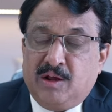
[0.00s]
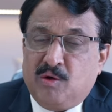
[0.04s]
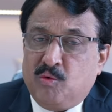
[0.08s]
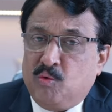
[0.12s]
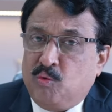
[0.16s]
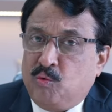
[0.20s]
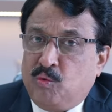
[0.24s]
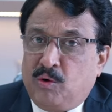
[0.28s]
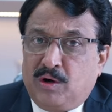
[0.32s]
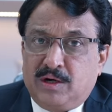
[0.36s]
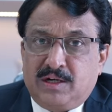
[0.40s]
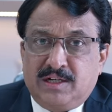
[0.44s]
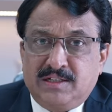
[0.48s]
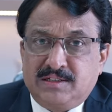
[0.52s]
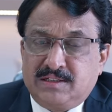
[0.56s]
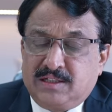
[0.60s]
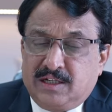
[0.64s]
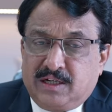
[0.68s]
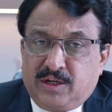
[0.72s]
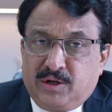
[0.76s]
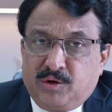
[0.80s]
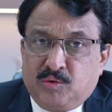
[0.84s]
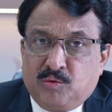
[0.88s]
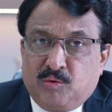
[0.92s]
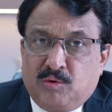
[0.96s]
What is
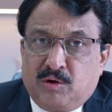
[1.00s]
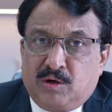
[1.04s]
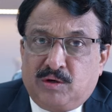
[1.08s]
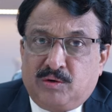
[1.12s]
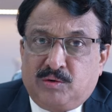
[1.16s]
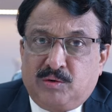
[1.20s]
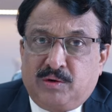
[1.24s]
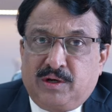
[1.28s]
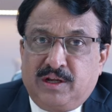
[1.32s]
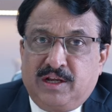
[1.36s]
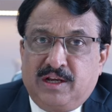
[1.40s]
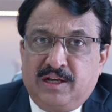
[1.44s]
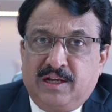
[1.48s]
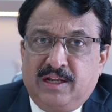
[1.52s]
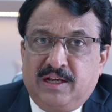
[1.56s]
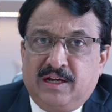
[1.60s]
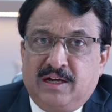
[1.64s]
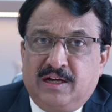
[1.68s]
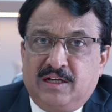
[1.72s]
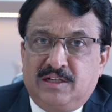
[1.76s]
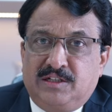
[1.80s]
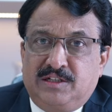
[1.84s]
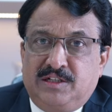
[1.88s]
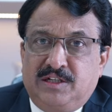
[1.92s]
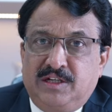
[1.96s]
that you want to really
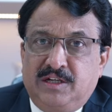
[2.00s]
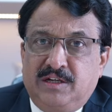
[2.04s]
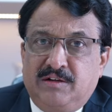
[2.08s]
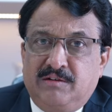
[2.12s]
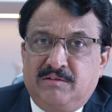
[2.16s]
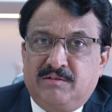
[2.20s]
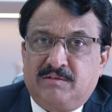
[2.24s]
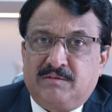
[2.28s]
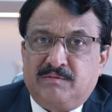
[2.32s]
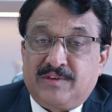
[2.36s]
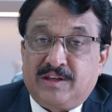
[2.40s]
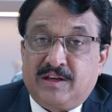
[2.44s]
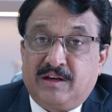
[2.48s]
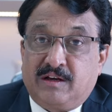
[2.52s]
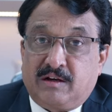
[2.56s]
achieve?